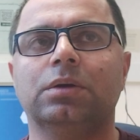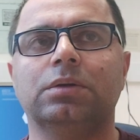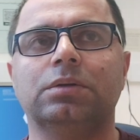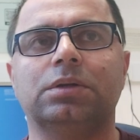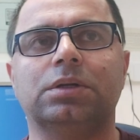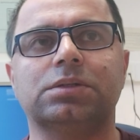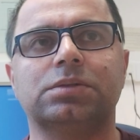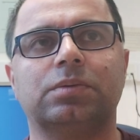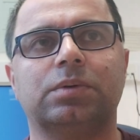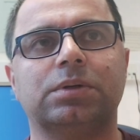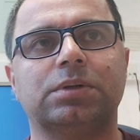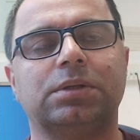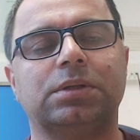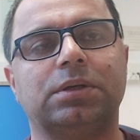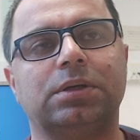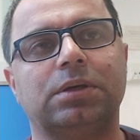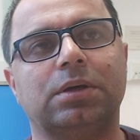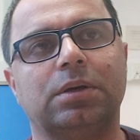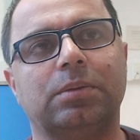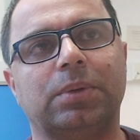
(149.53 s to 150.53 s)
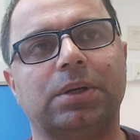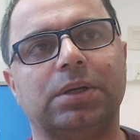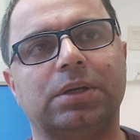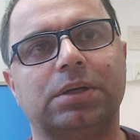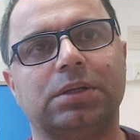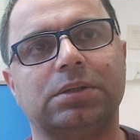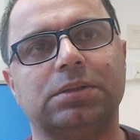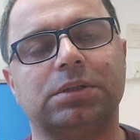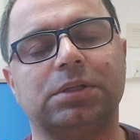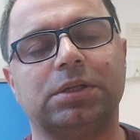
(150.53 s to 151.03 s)
That's why the
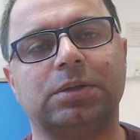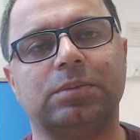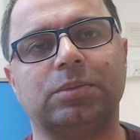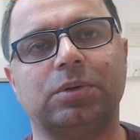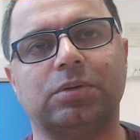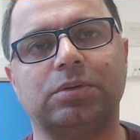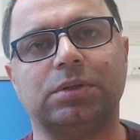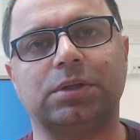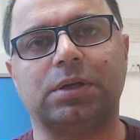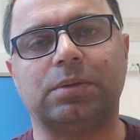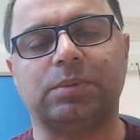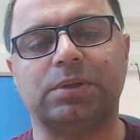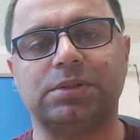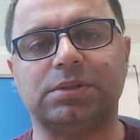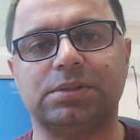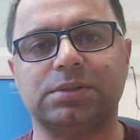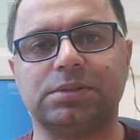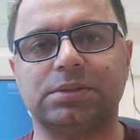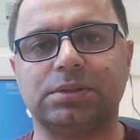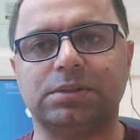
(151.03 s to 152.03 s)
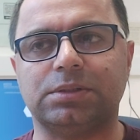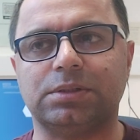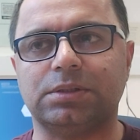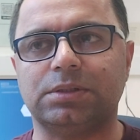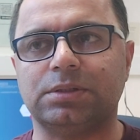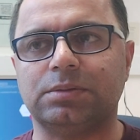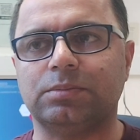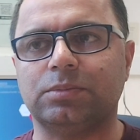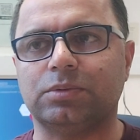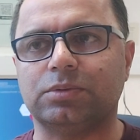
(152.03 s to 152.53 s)
medical team or the emergency
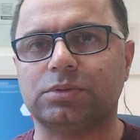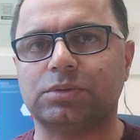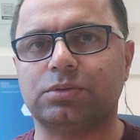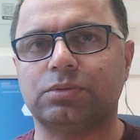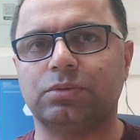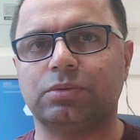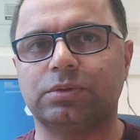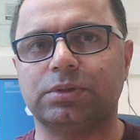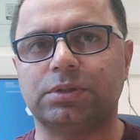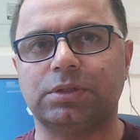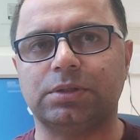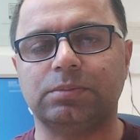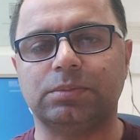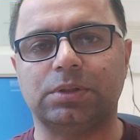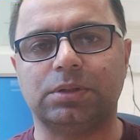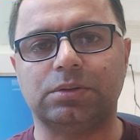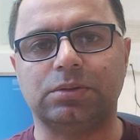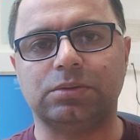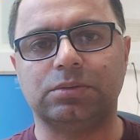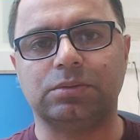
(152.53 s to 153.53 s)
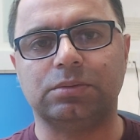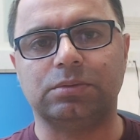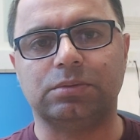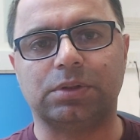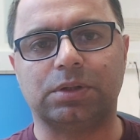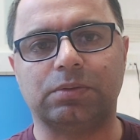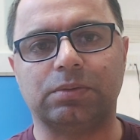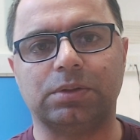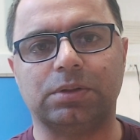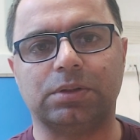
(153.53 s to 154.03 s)
team or stroke team, they do
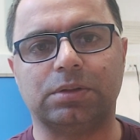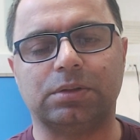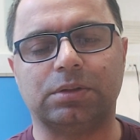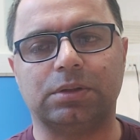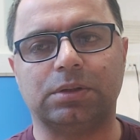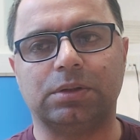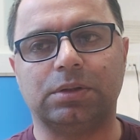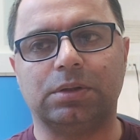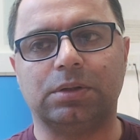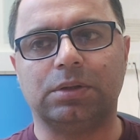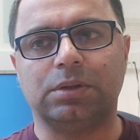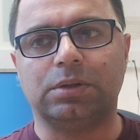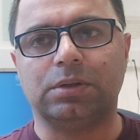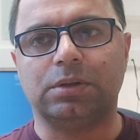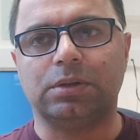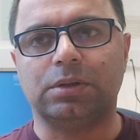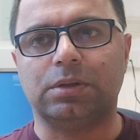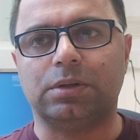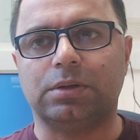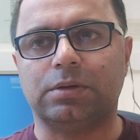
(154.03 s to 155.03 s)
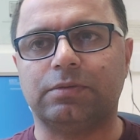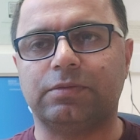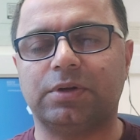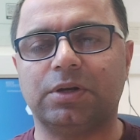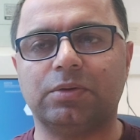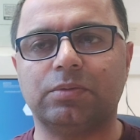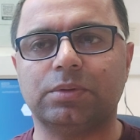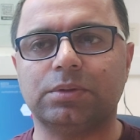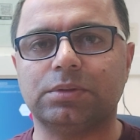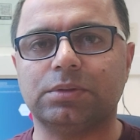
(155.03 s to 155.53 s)
regular
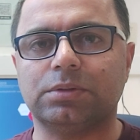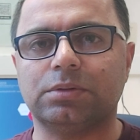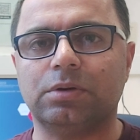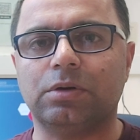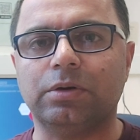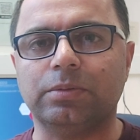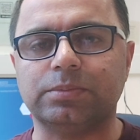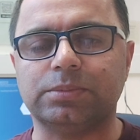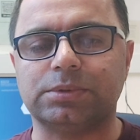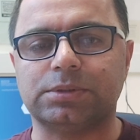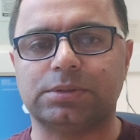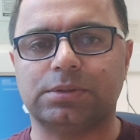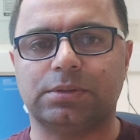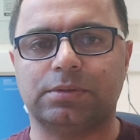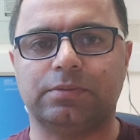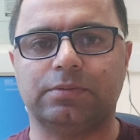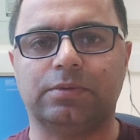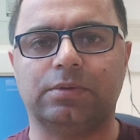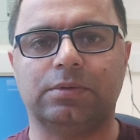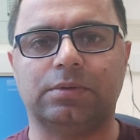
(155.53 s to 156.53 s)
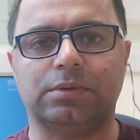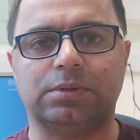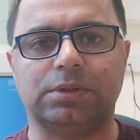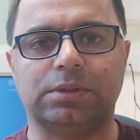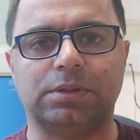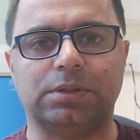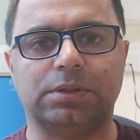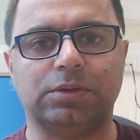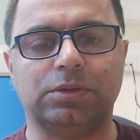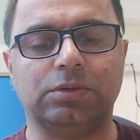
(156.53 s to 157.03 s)
frequent ops for
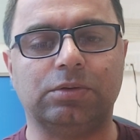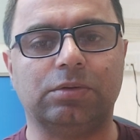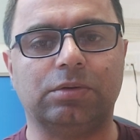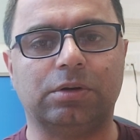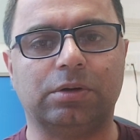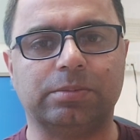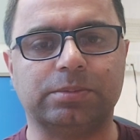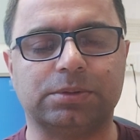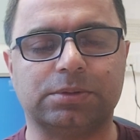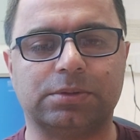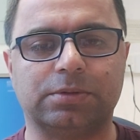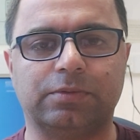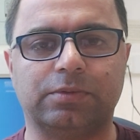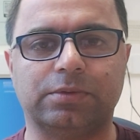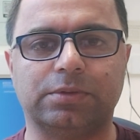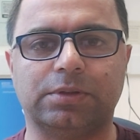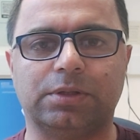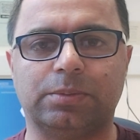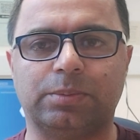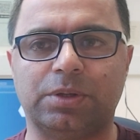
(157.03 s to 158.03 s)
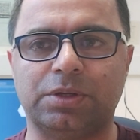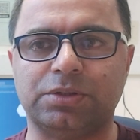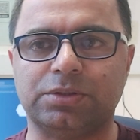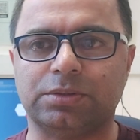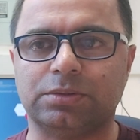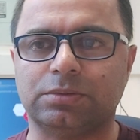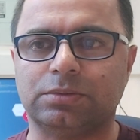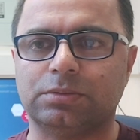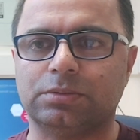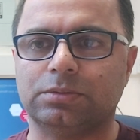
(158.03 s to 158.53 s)
the neuro ops for their
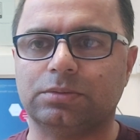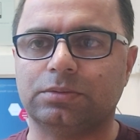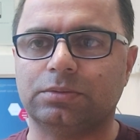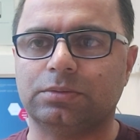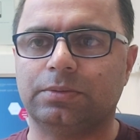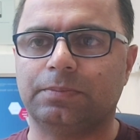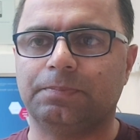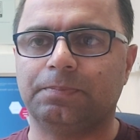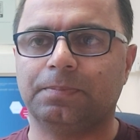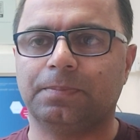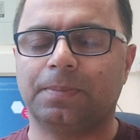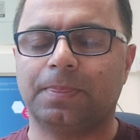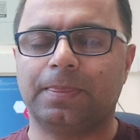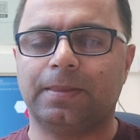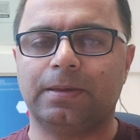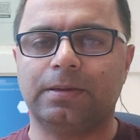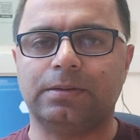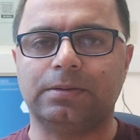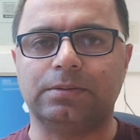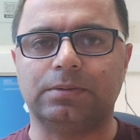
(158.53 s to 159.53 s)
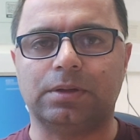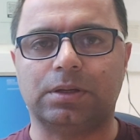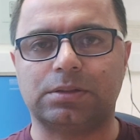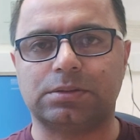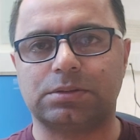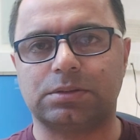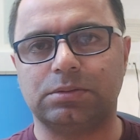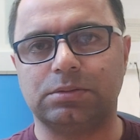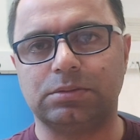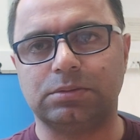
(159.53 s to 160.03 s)
patient to
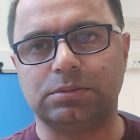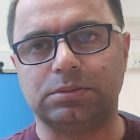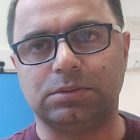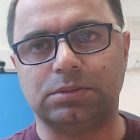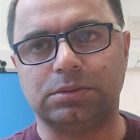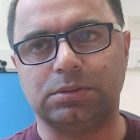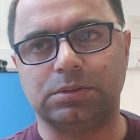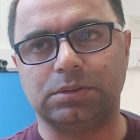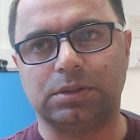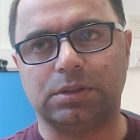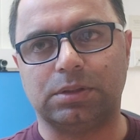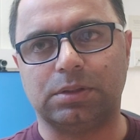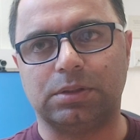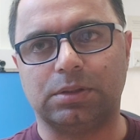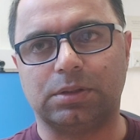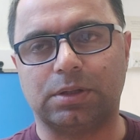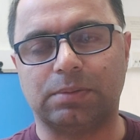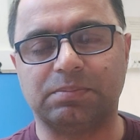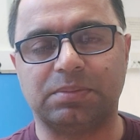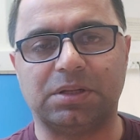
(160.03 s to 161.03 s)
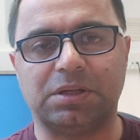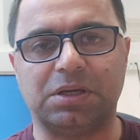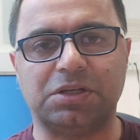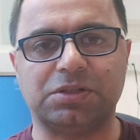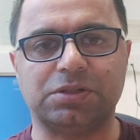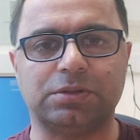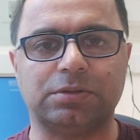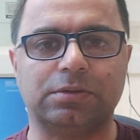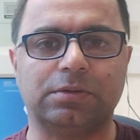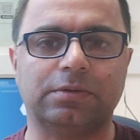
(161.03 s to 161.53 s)
exclude
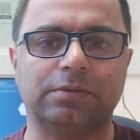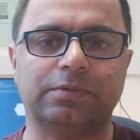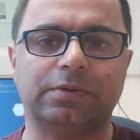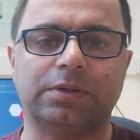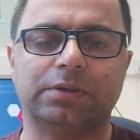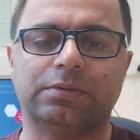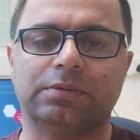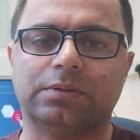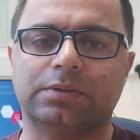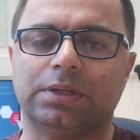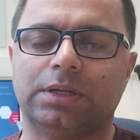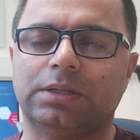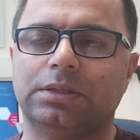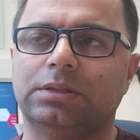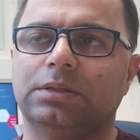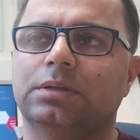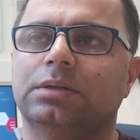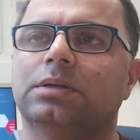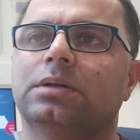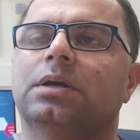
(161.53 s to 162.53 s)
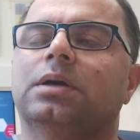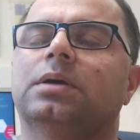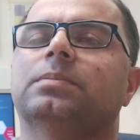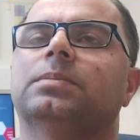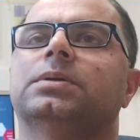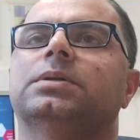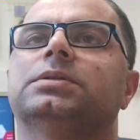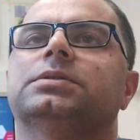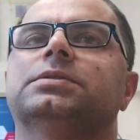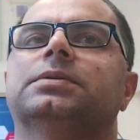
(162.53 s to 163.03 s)
complication of intracranial
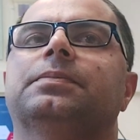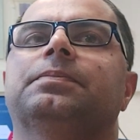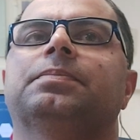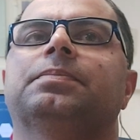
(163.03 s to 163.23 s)
hemorrhage.